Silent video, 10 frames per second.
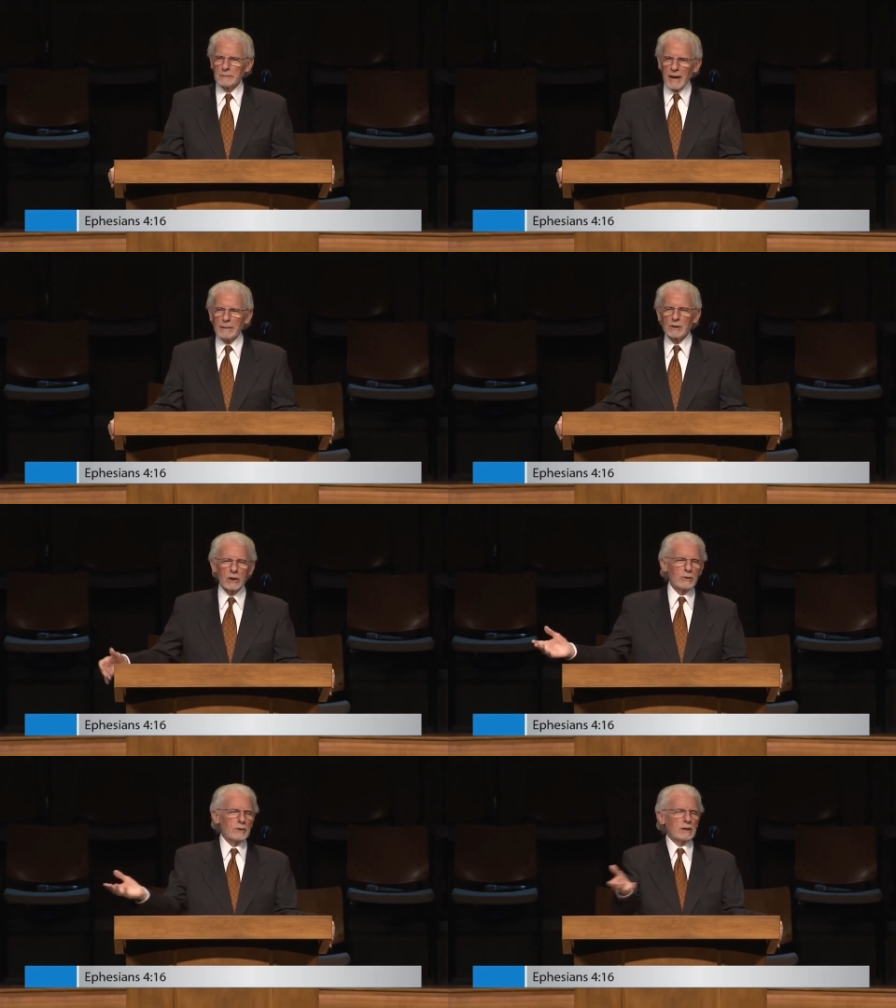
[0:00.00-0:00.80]

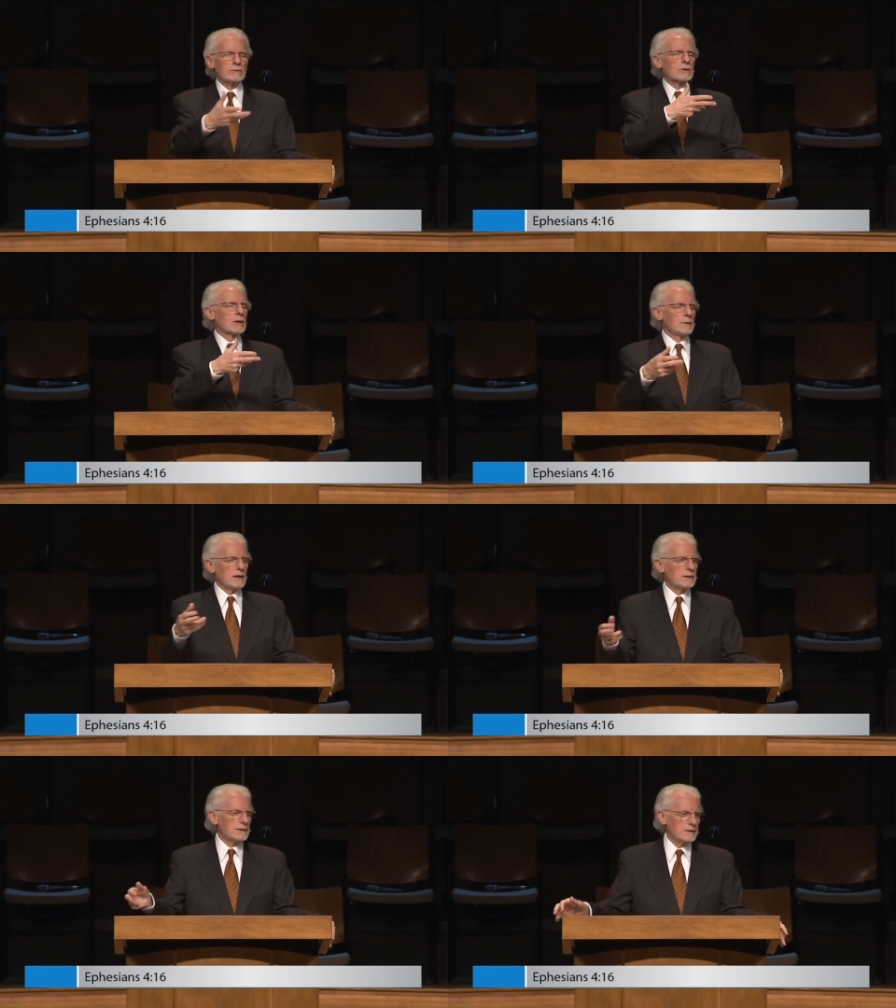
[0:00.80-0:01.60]
Babylonians come
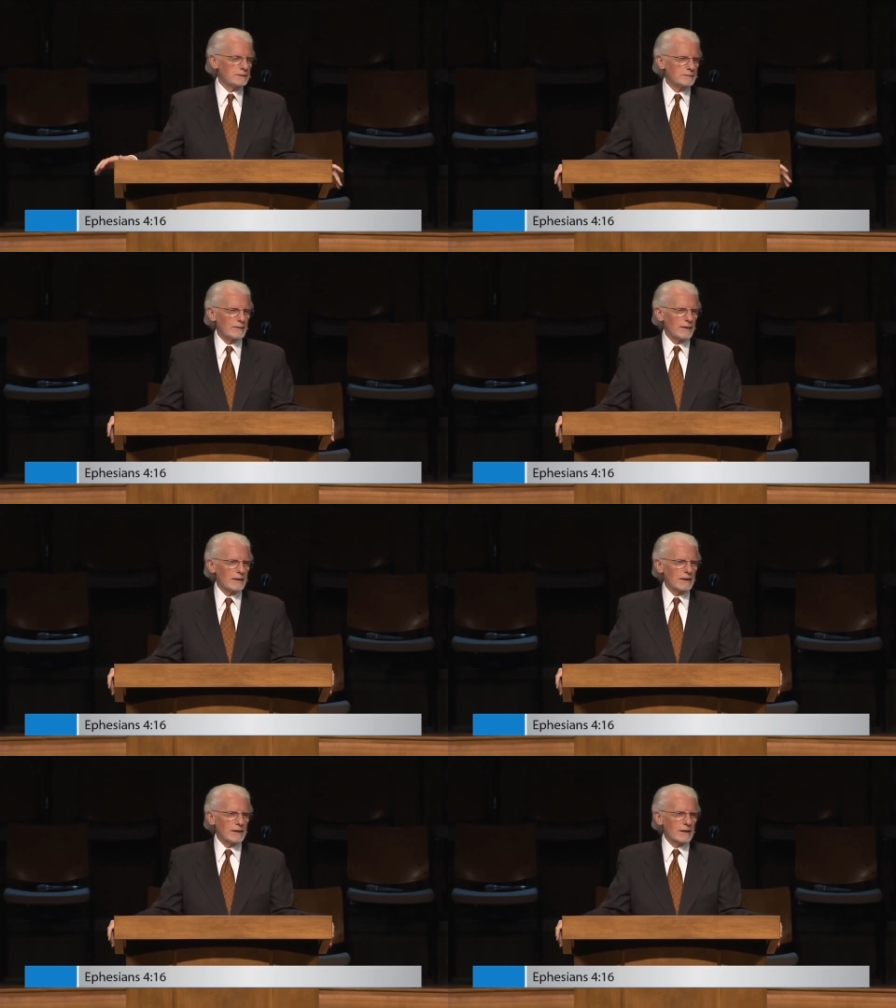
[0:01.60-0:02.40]
in
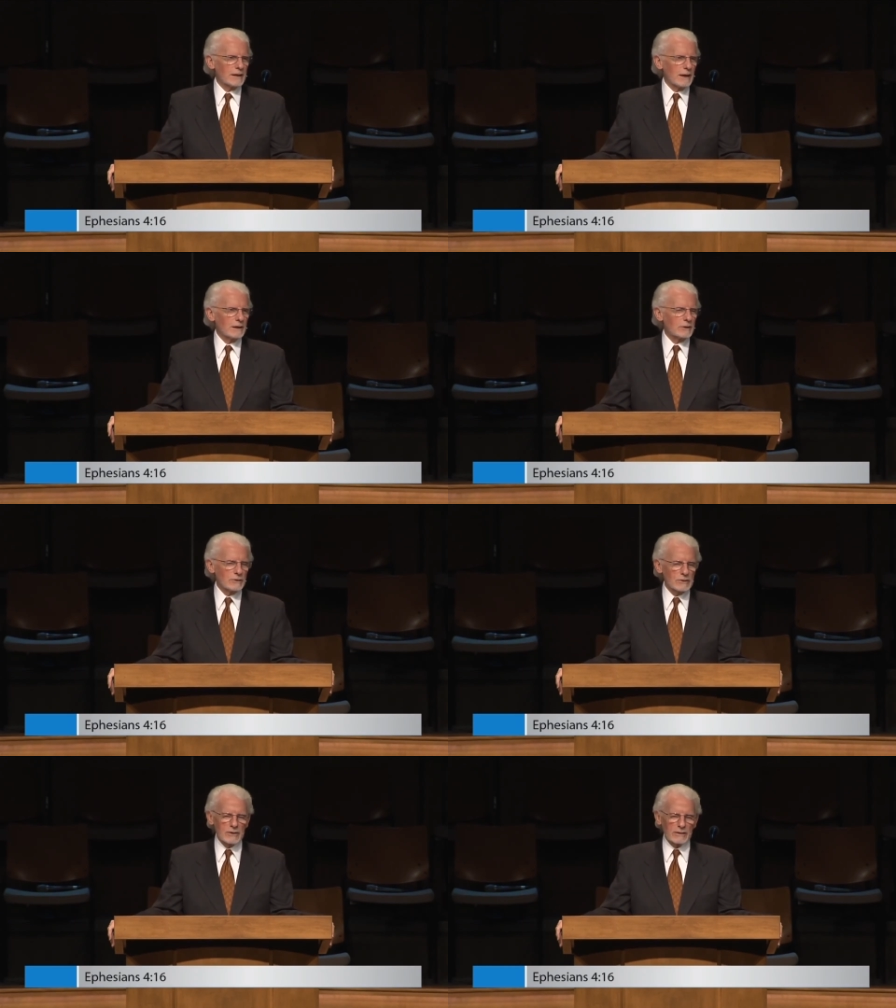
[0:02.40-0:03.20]
and conquer
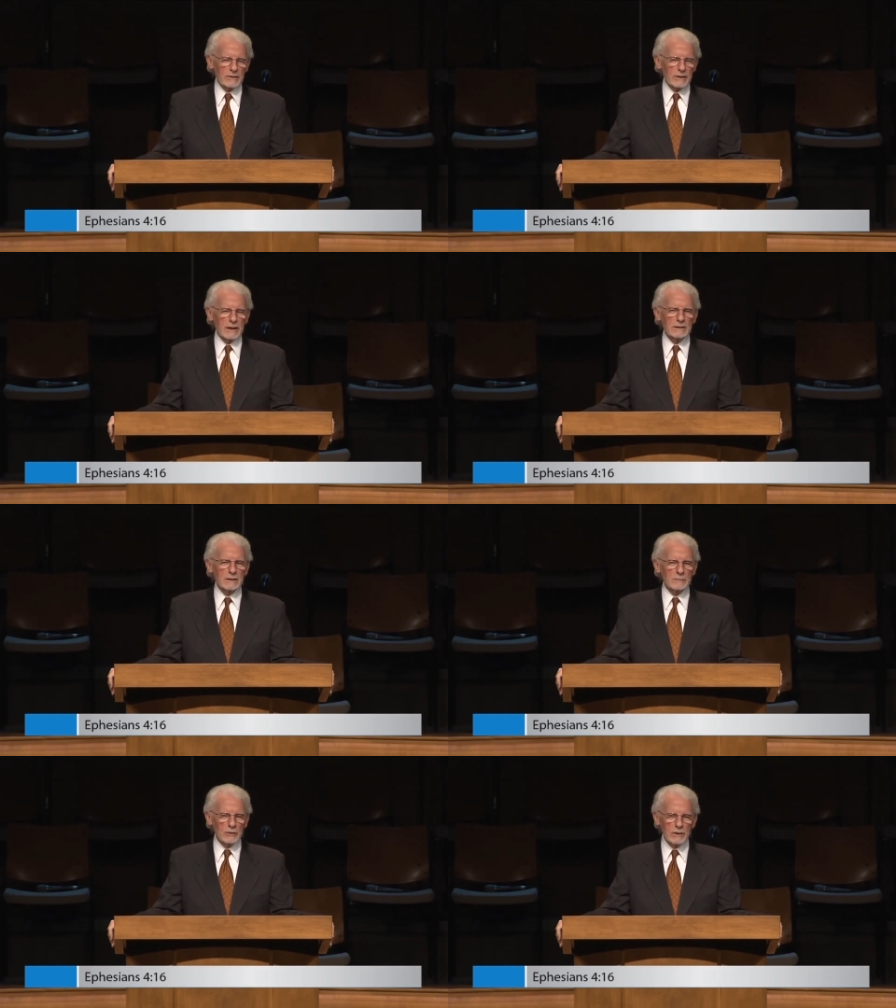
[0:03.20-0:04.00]
the southern
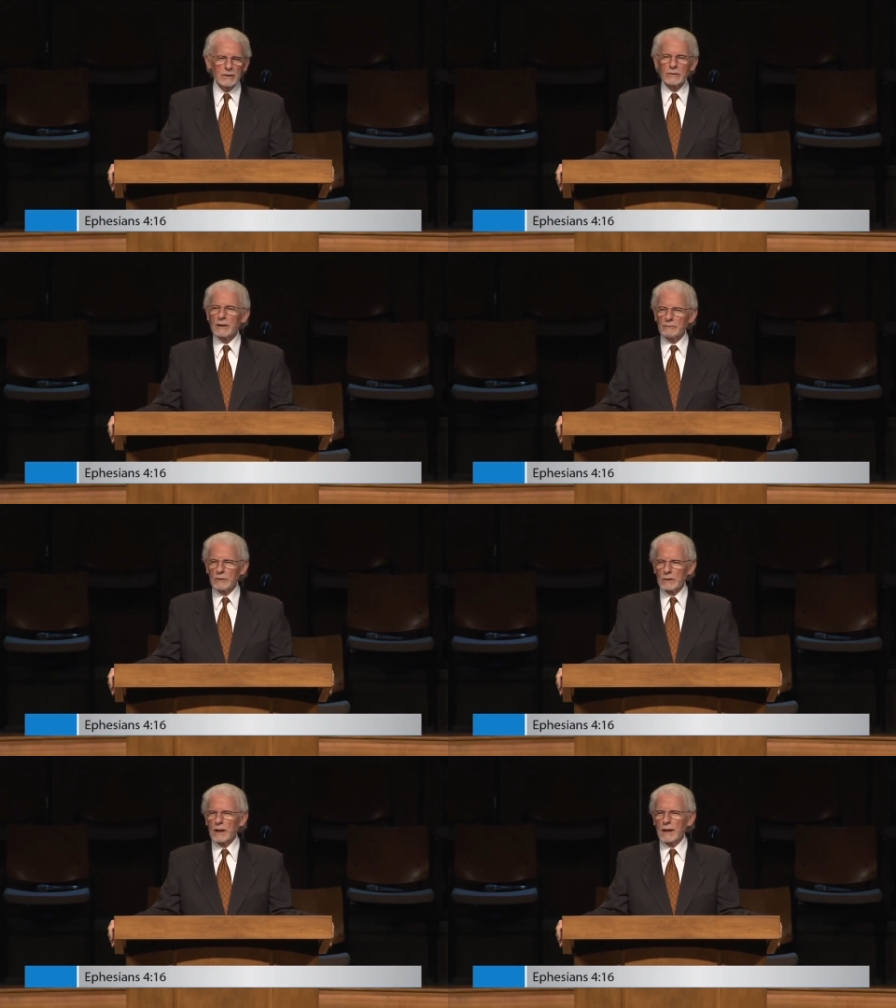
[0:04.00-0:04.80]
kingdom. You hear that
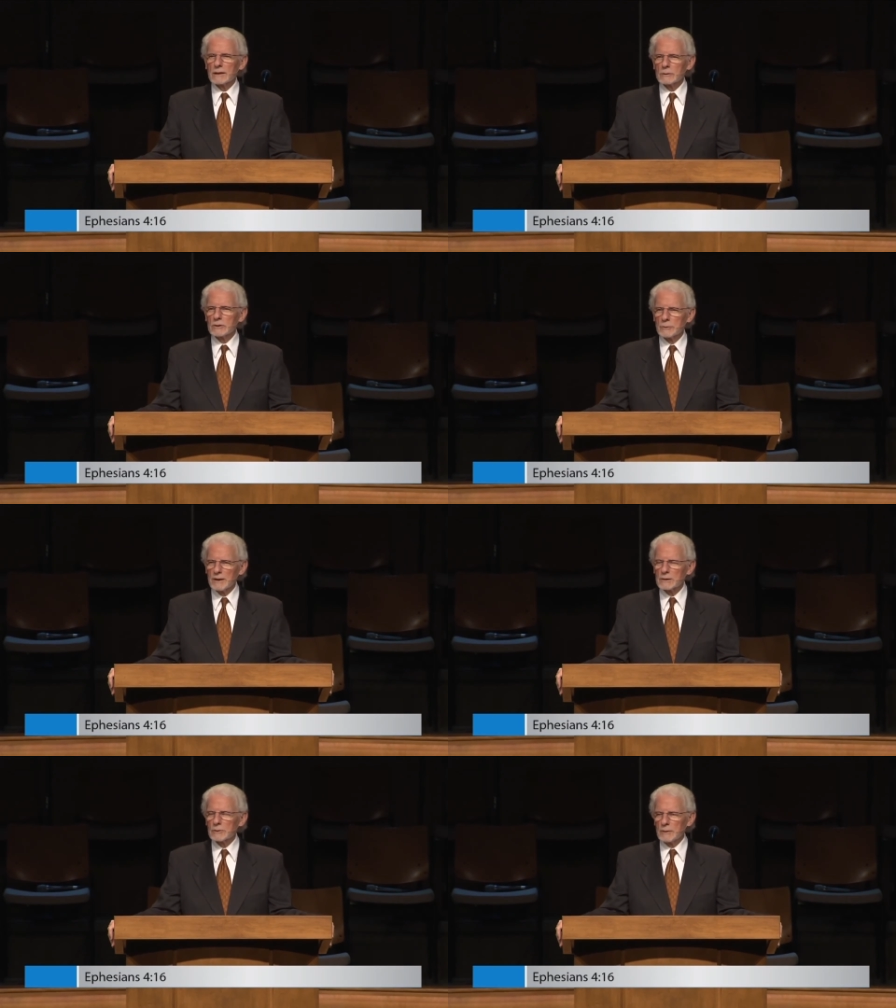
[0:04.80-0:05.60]
foreign language
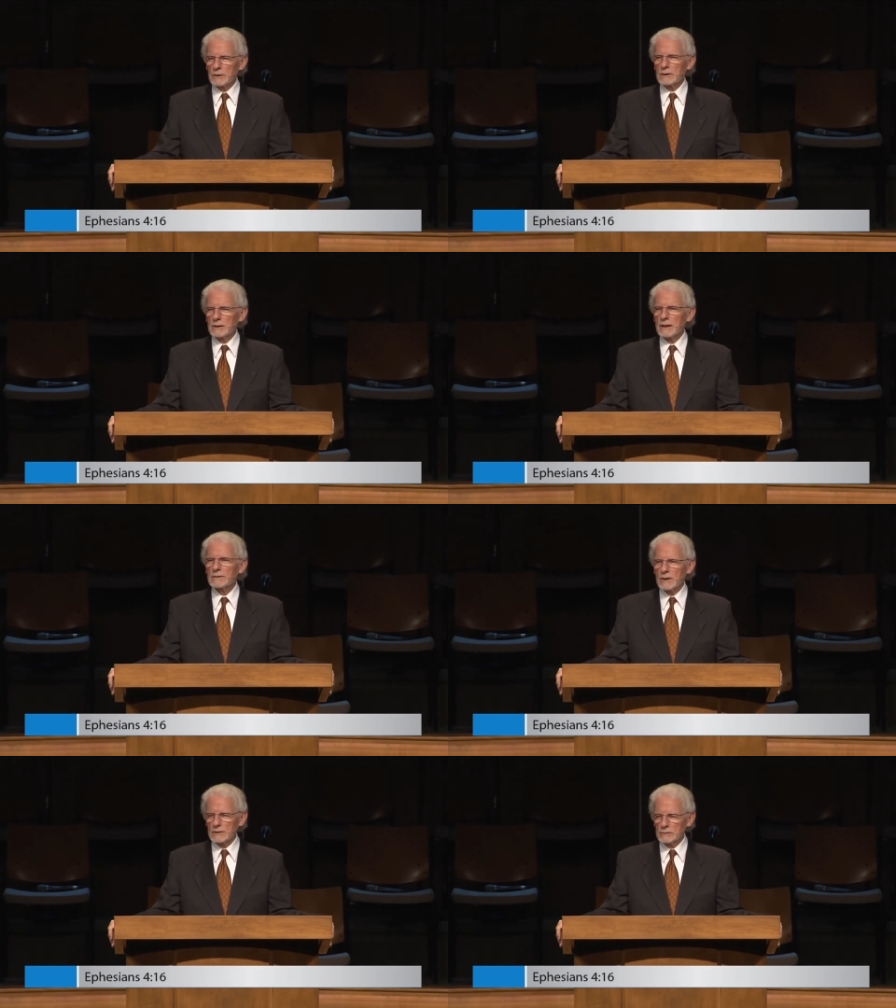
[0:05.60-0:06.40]
being spoken,
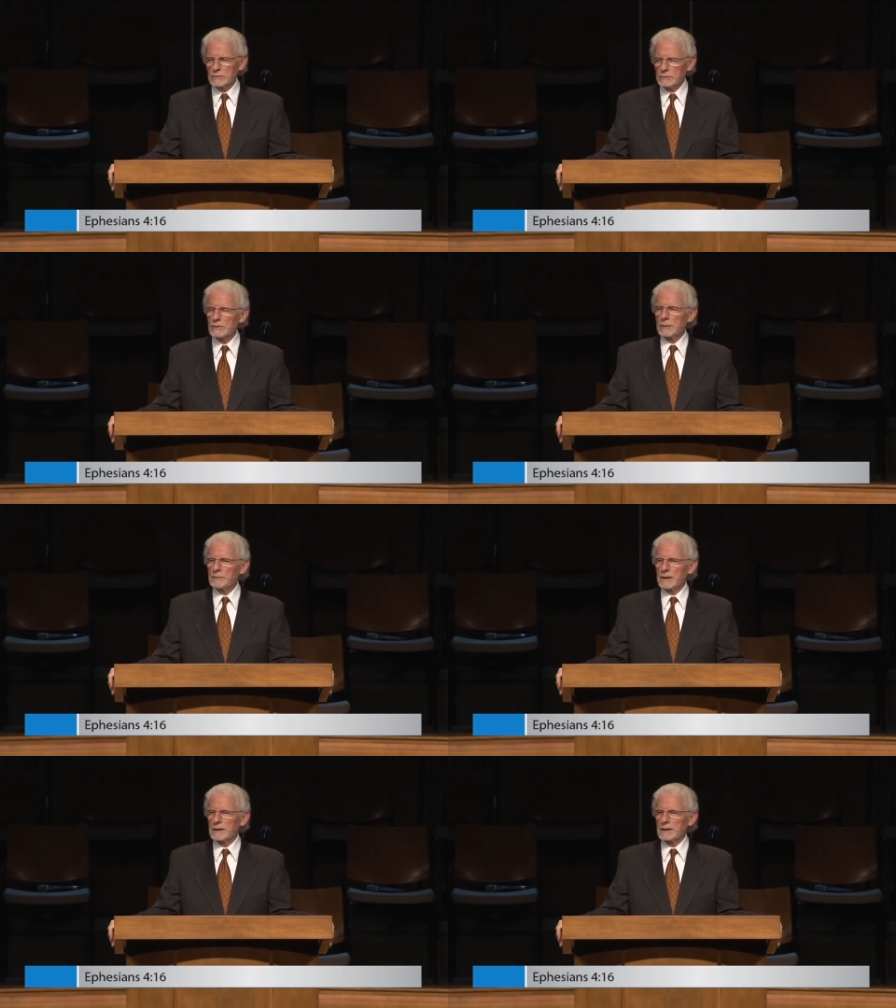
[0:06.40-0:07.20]
that tells you
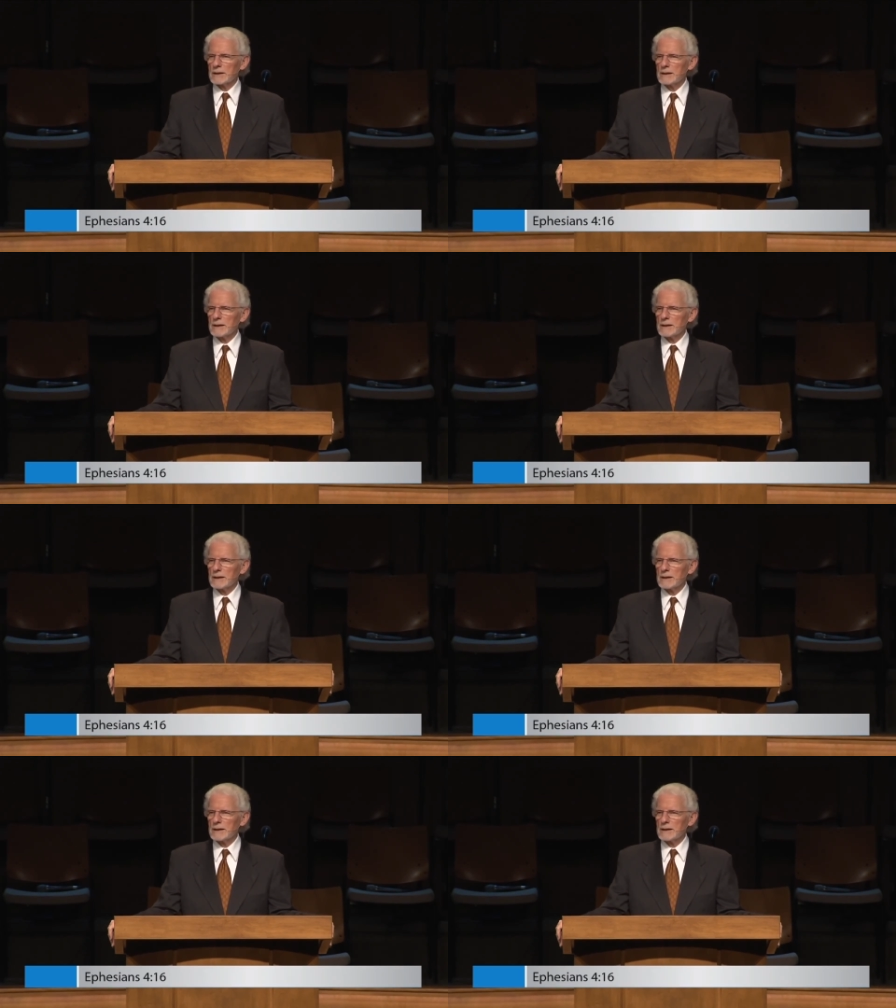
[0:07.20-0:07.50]
something